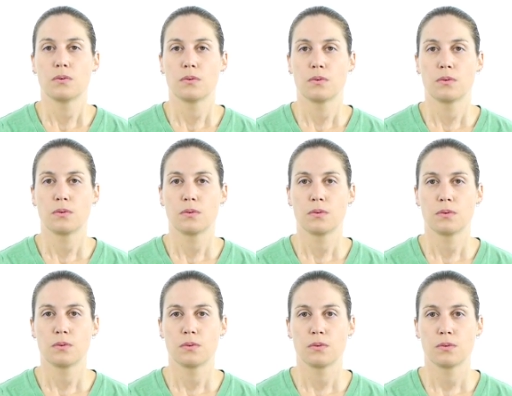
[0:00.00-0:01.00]

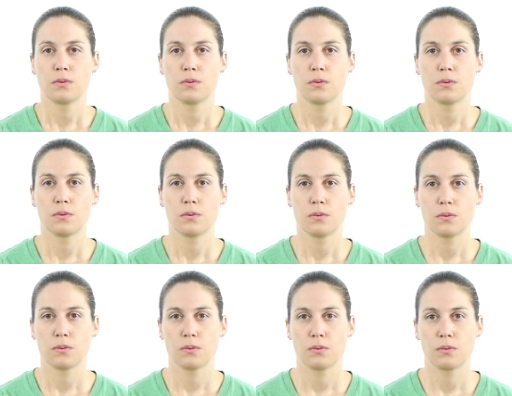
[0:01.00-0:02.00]

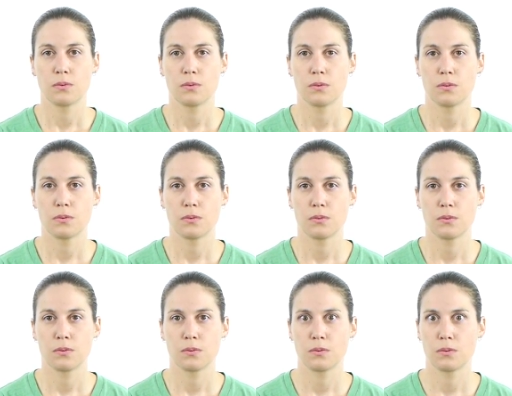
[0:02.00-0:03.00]

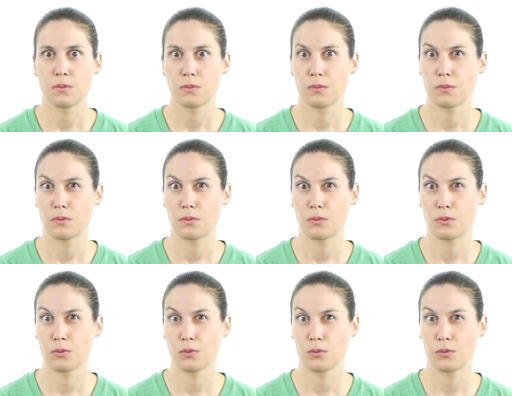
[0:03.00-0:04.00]

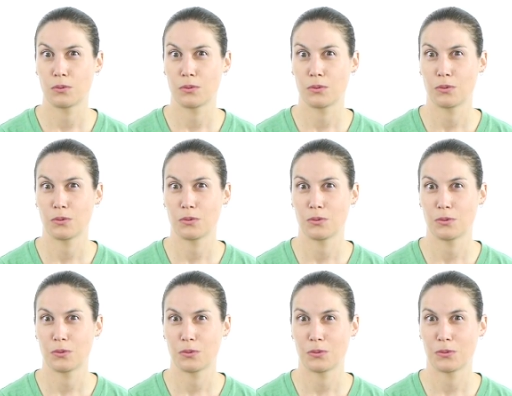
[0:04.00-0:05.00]

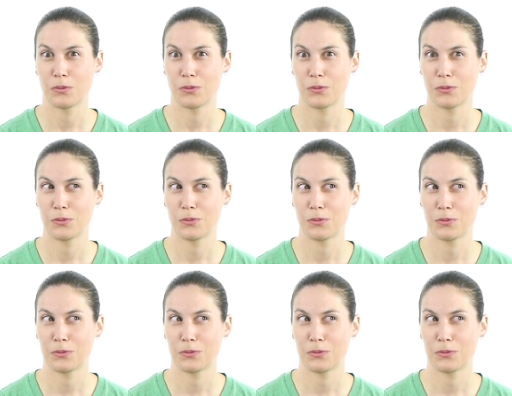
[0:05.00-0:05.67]
Nothing is said.